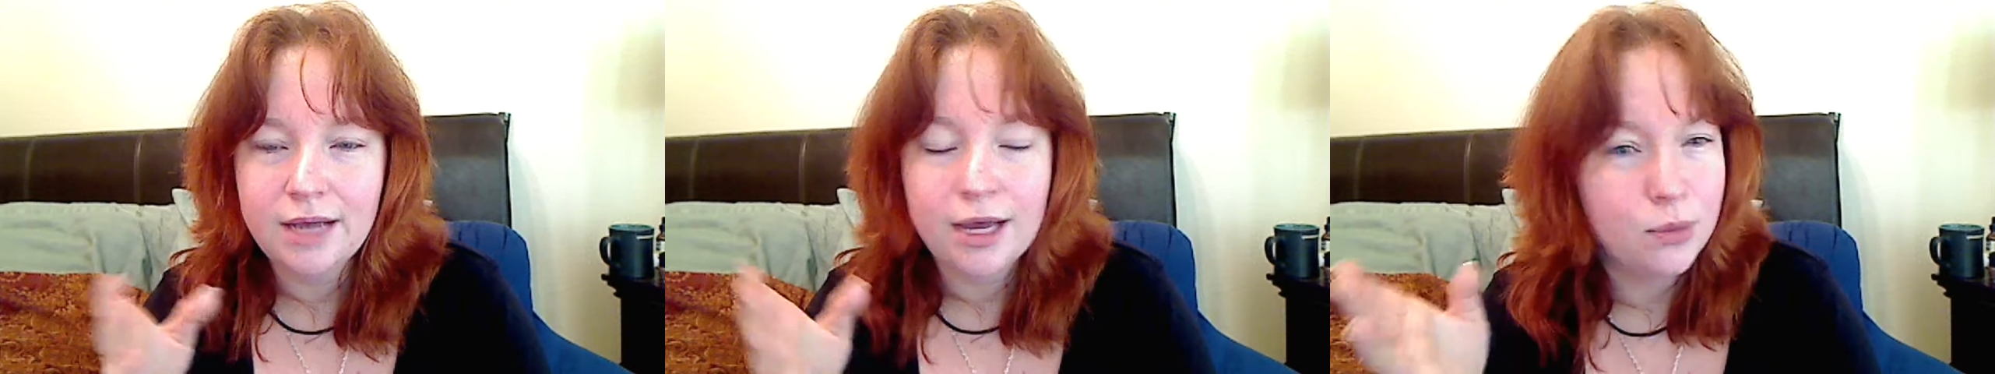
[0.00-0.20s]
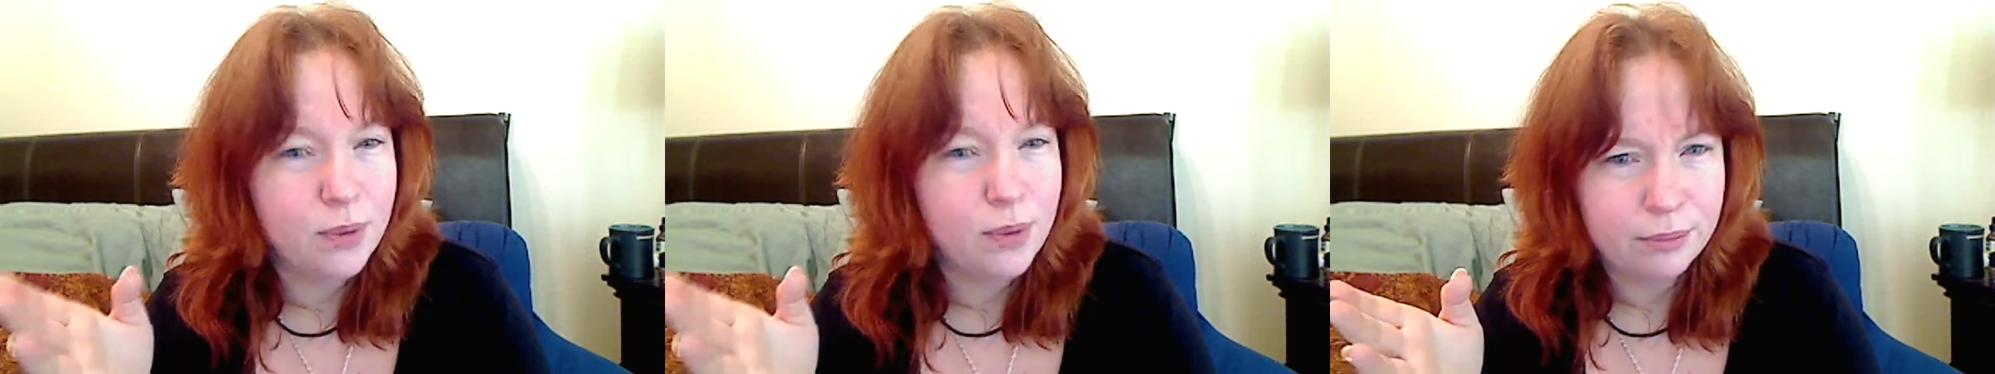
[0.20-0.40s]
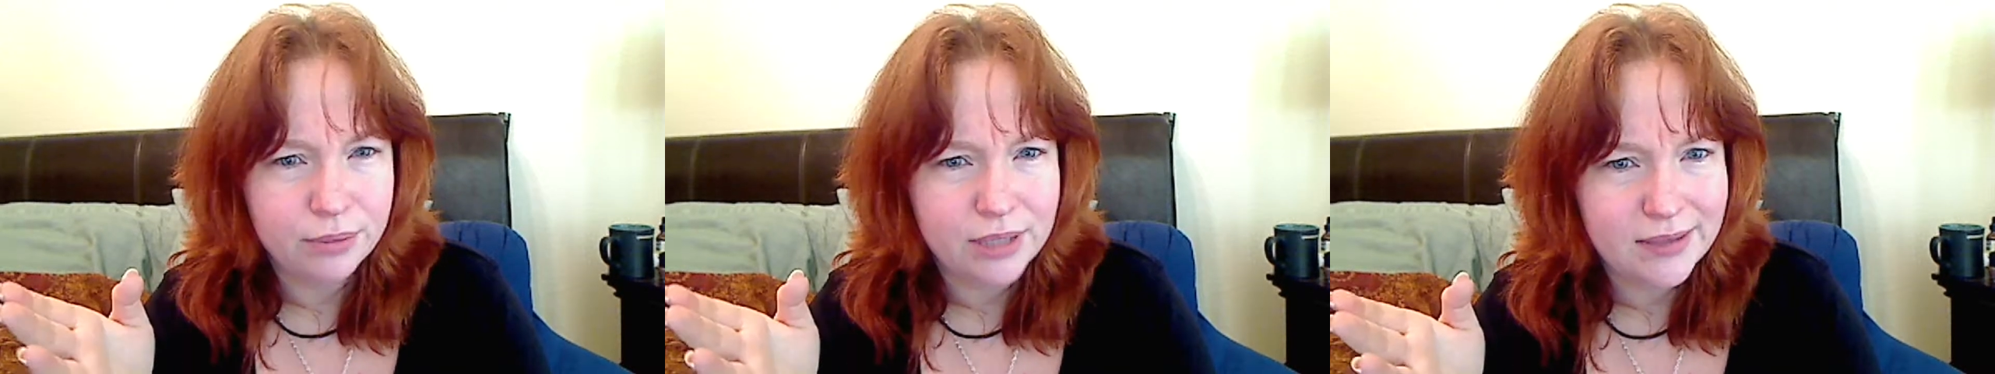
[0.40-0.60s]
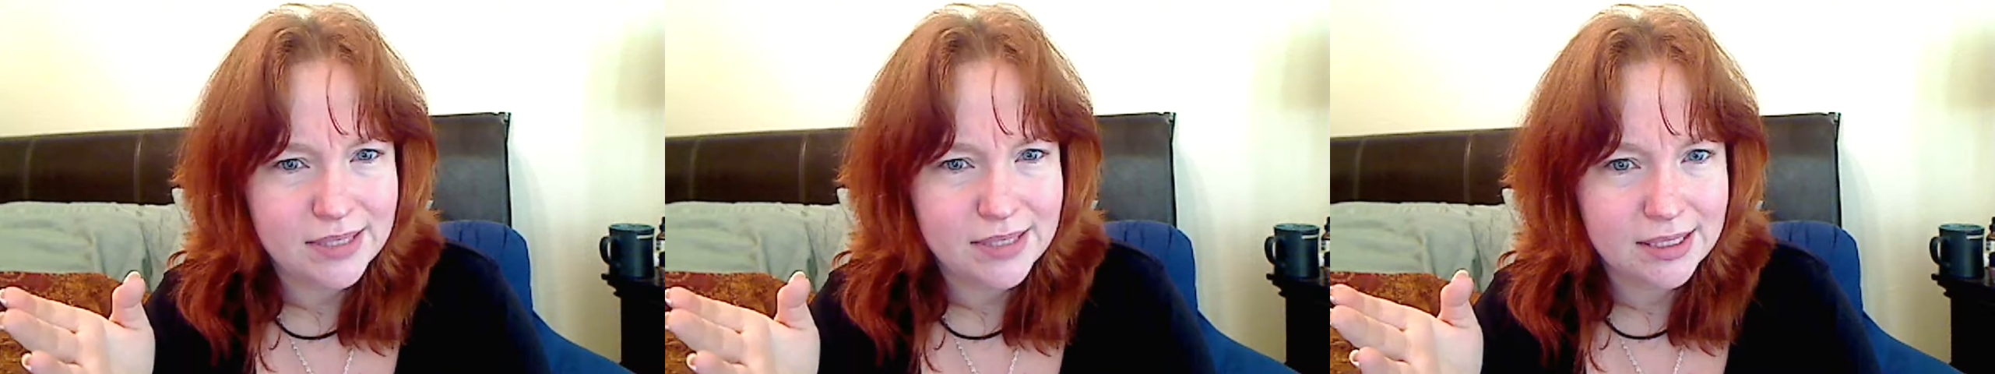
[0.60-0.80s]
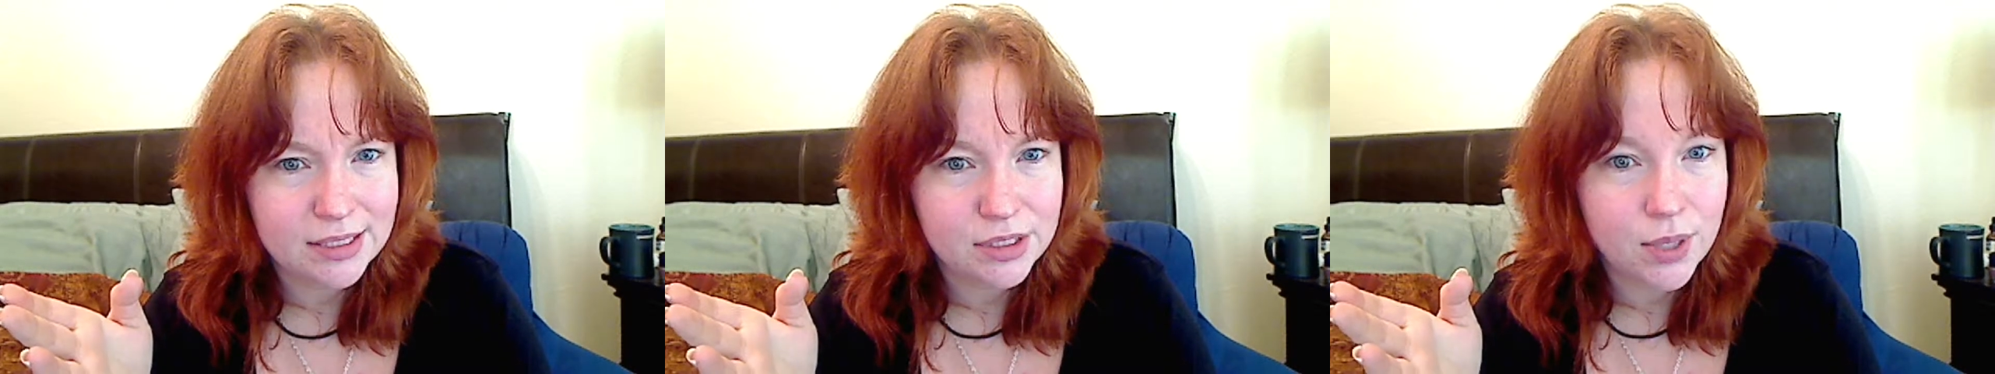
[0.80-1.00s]
hope I'm
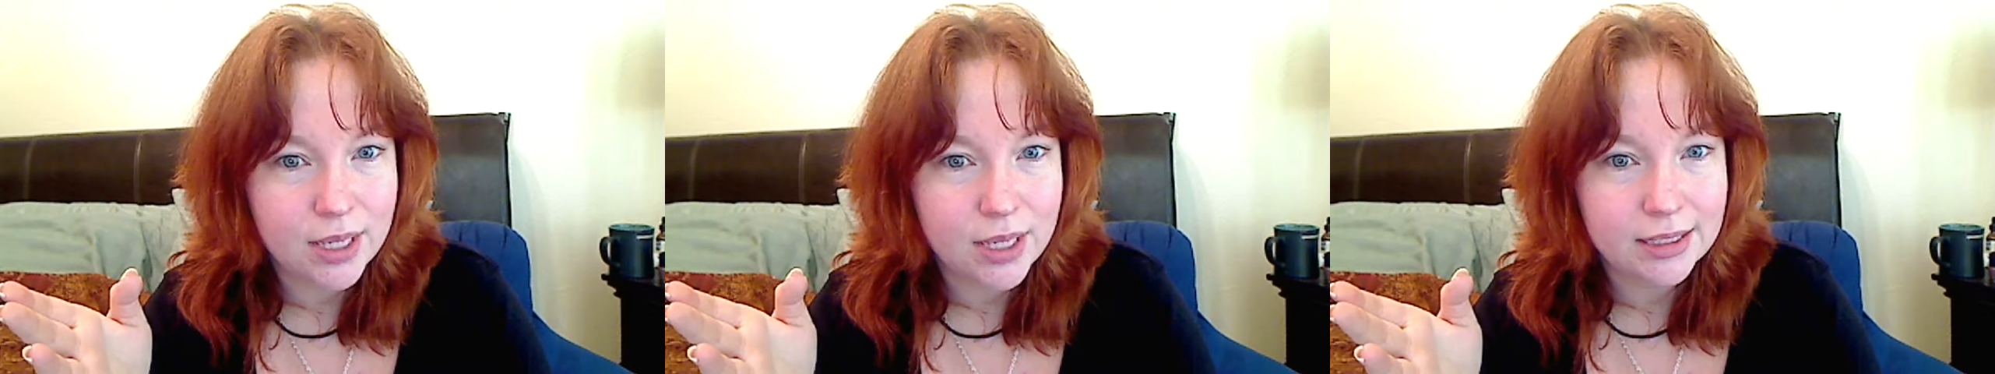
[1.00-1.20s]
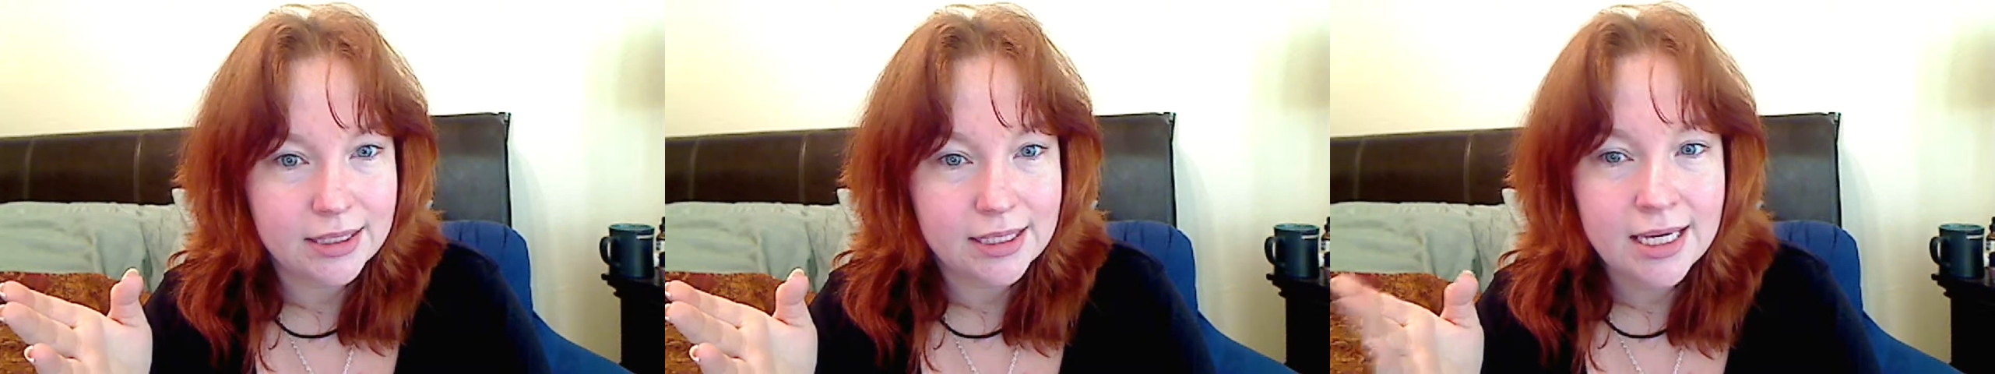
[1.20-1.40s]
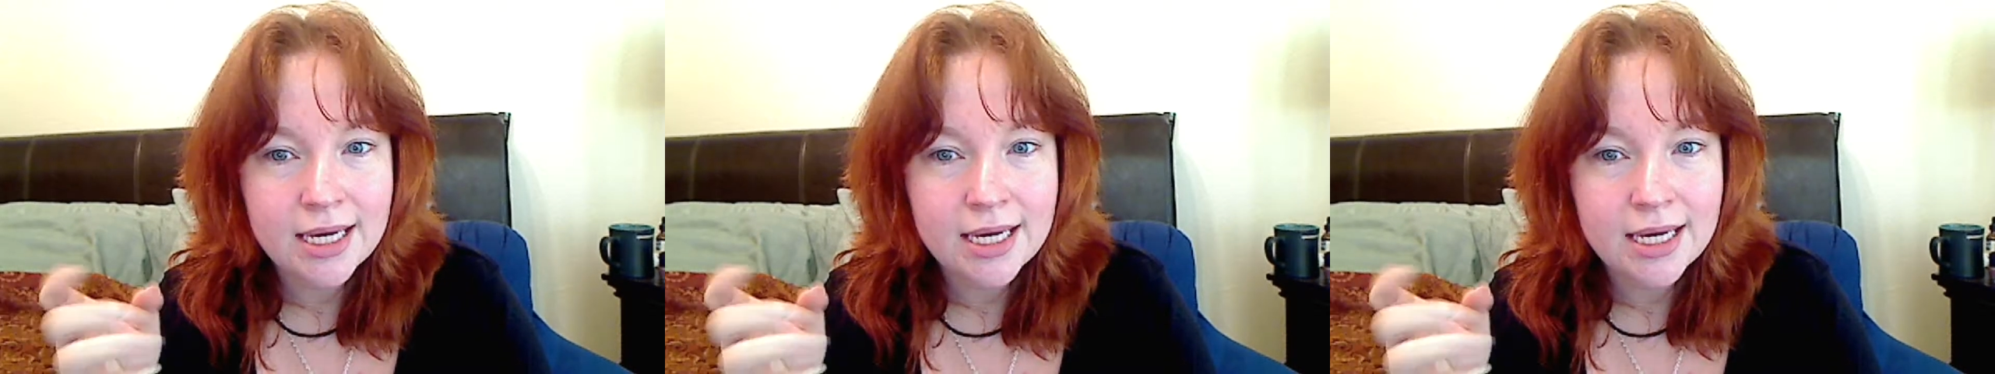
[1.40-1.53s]
pronouncing this correctly,